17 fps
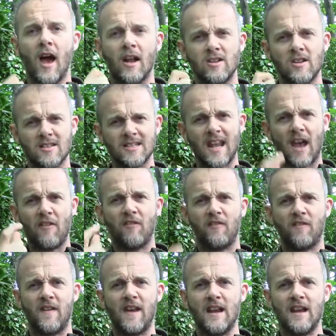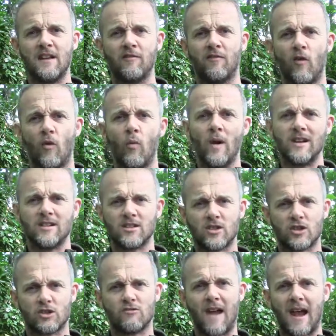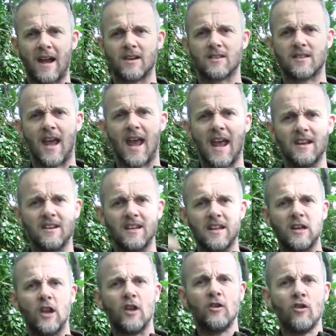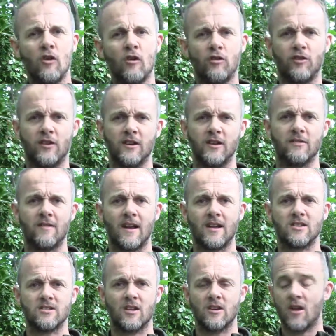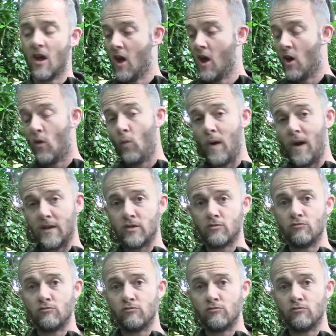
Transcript: And just get a feeling for which tracks are heading in a northerly direction, which